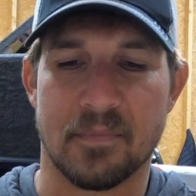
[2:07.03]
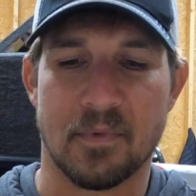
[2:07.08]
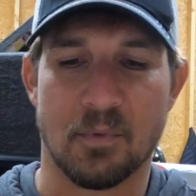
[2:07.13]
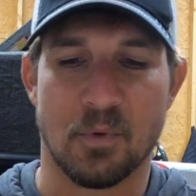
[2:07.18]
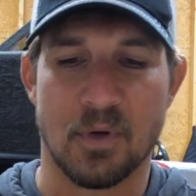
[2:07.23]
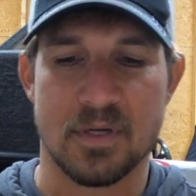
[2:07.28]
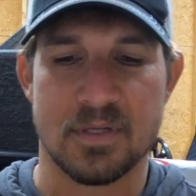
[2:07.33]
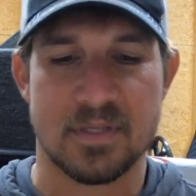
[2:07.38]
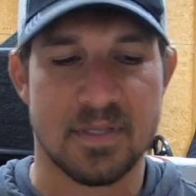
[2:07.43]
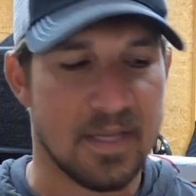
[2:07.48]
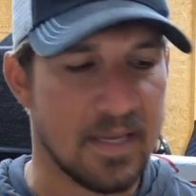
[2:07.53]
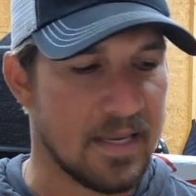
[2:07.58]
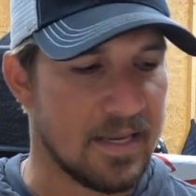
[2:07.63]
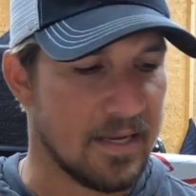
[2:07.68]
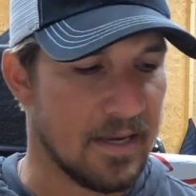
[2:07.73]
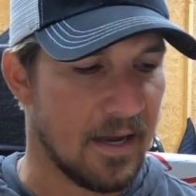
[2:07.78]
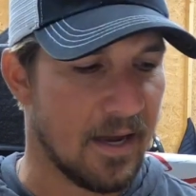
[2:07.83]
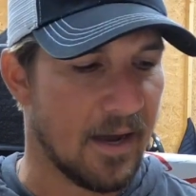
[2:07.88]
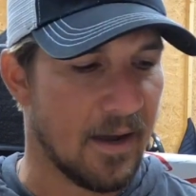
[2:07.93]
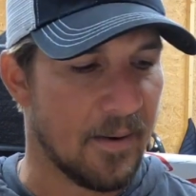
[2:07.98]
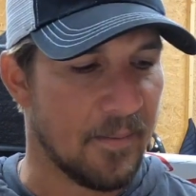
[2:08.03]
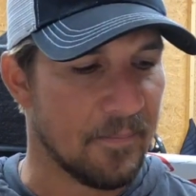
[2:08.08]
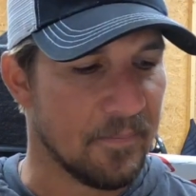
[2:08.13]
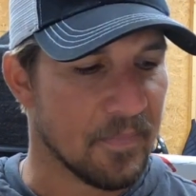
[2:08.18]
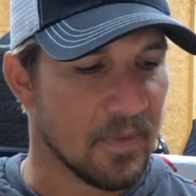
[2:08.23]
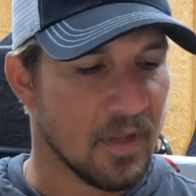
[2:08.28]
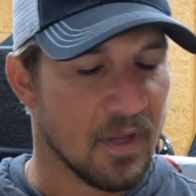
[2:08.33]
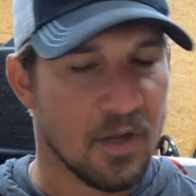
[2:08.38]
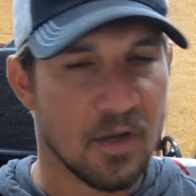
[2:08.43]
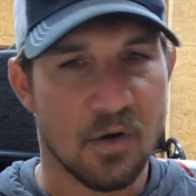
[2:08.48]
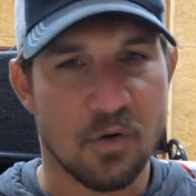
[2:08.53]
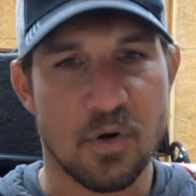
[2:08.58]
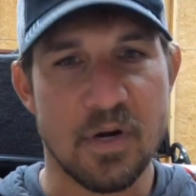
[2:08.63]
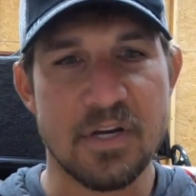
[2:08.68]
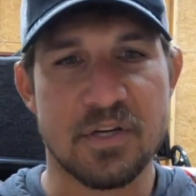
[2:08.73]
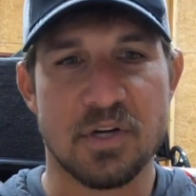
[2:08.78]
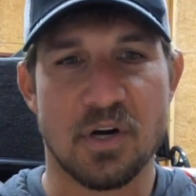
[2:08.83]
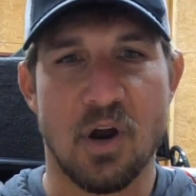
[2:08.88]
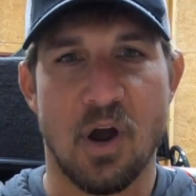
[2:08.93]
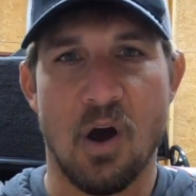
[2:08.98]
was the
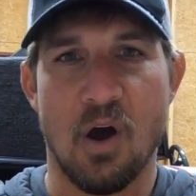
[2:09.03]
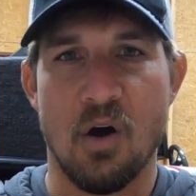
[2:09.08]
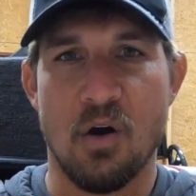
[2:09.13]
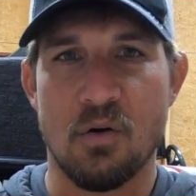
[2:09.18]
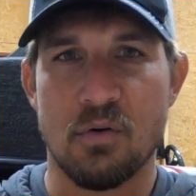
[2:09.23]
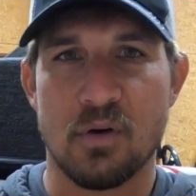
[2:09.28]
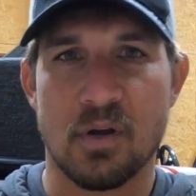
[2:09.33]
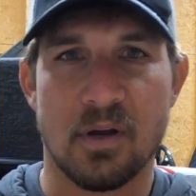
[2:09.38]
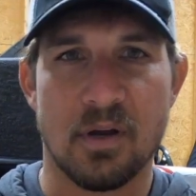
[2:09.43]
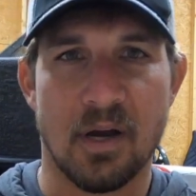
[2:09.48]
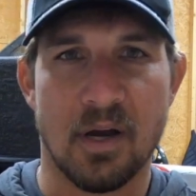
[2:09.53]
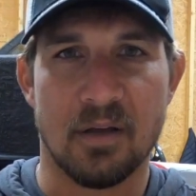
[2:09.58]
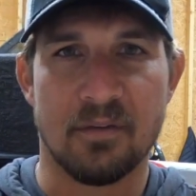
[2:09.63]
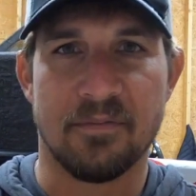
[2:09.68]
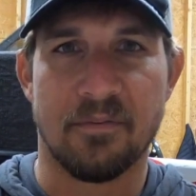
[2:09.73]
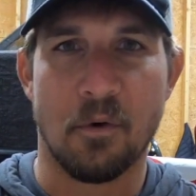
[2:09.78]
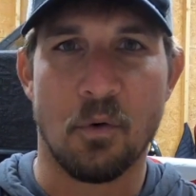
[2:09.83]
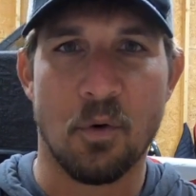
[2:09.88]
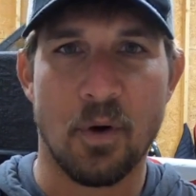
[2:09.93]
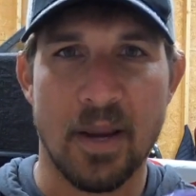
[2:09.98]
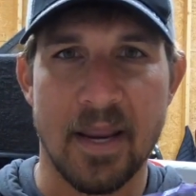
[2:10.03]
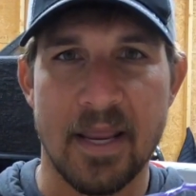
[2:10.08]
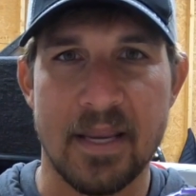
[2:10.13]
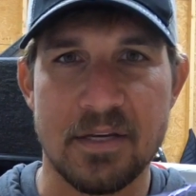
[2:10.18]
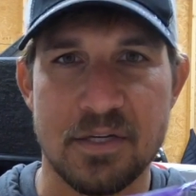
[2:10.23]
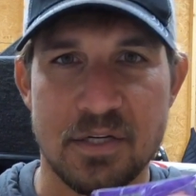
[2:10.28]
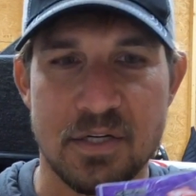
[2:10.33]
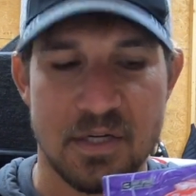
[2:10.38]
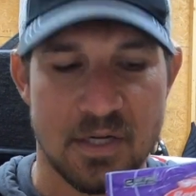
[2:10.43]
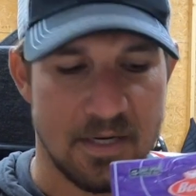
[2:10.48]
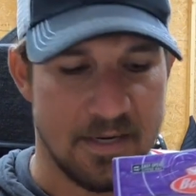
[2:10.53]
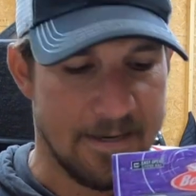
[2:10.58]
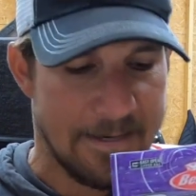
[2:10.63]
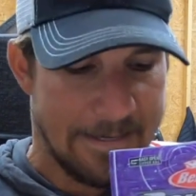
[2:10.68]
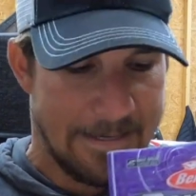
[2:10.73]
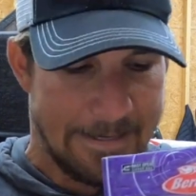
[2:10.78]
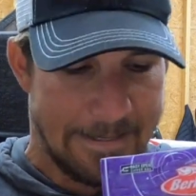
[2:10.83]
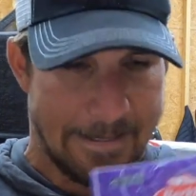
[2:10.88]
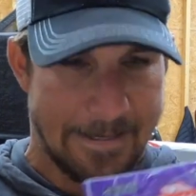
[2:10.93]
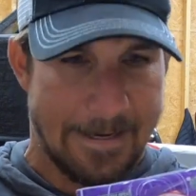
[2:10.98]
Creature Hog 4-inch
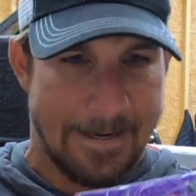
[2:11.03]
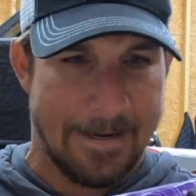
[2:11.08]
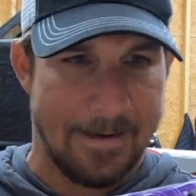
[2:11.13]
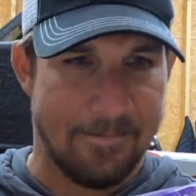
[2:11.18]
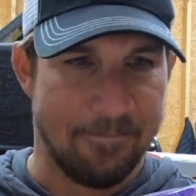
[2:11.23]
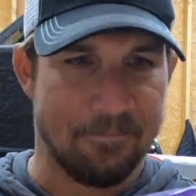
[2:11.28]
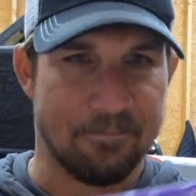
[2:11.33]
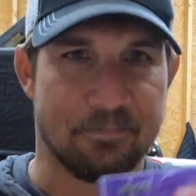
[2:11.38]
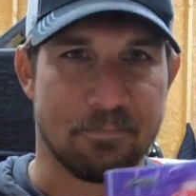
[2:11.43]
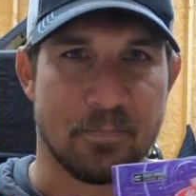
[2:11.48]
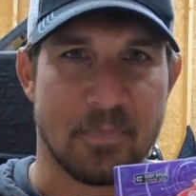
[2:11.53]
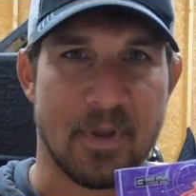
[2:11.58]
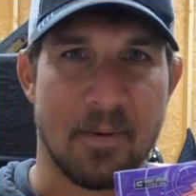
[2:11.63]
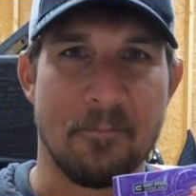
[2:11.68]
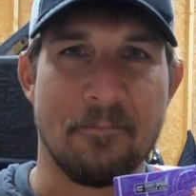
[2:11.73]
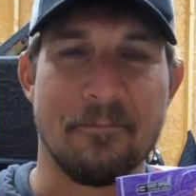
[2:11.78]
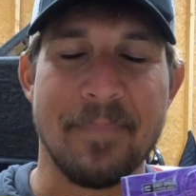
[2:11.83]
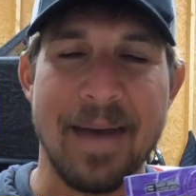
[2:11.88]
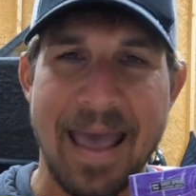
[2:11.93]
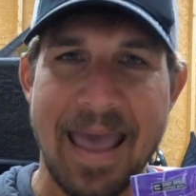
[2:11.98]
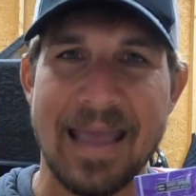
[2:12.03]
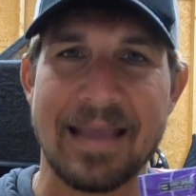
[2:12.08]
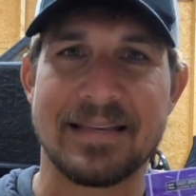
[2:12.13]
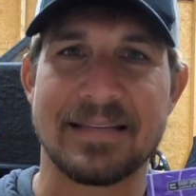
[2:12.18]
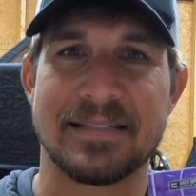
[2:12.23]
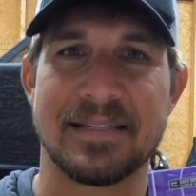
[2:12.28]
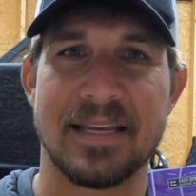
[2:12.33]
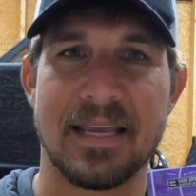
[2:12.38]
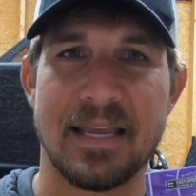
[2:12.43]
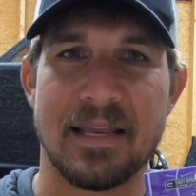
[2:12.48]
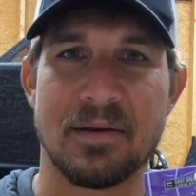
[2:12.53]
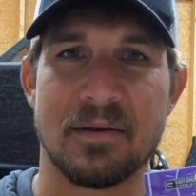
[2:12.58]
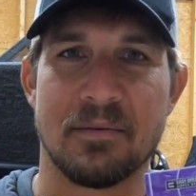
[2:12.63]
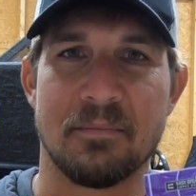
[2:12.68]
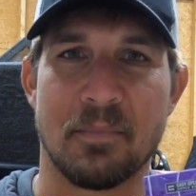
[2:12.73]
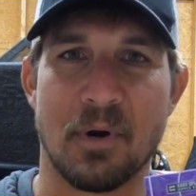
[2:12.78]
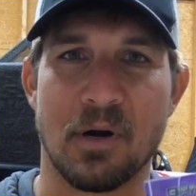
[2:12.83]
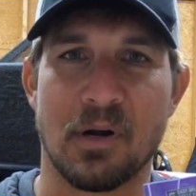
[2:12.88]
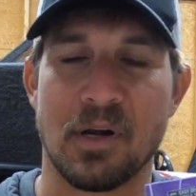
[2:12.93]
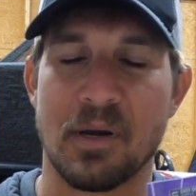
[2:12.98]
max scent,
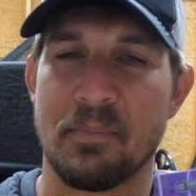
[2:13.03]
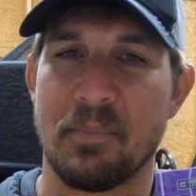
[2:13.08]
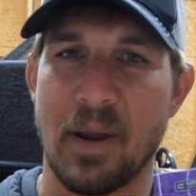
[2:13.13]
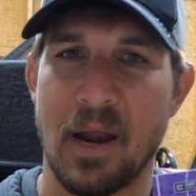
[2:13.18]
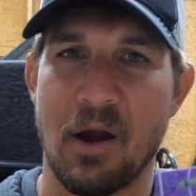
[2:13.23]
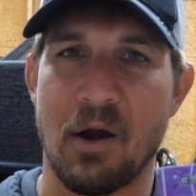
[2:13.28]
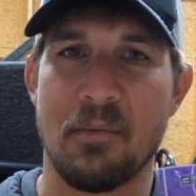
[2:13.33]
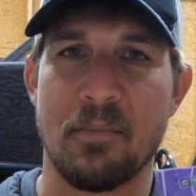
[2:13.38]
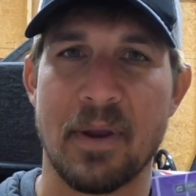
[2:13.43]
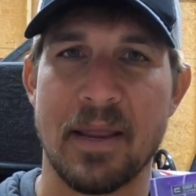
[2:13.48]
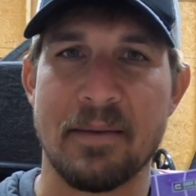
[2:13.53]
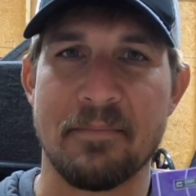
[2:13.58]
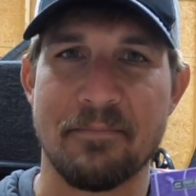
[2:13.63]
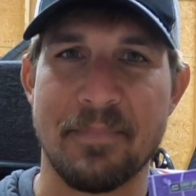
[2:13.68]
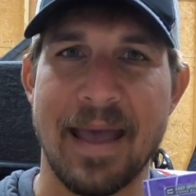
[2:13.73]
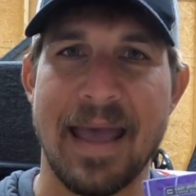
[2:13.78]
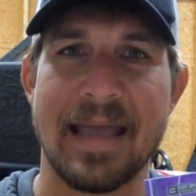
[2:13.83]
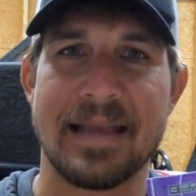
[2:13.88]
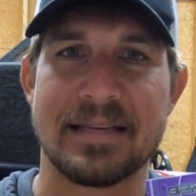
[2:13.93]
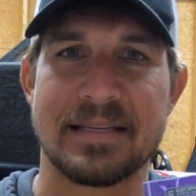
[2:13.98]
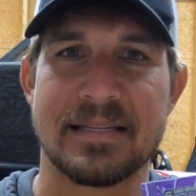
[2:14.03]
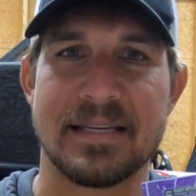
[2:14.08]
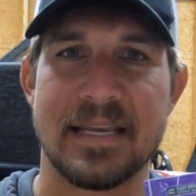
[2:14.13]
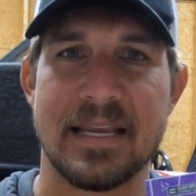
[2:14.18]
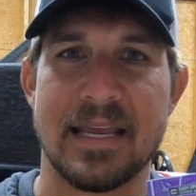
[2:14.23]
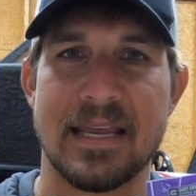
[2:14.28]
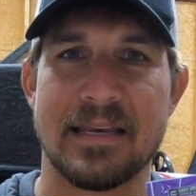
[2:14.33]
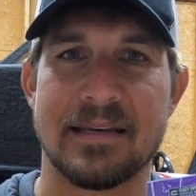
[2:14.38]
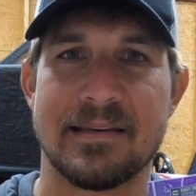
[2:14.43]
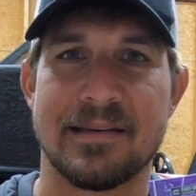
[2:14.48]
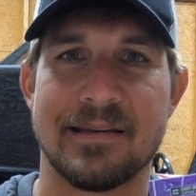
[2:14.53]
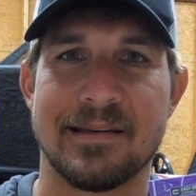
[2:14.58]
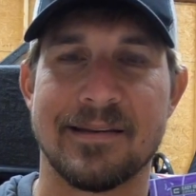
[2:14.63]
Berkeley power bait max scent.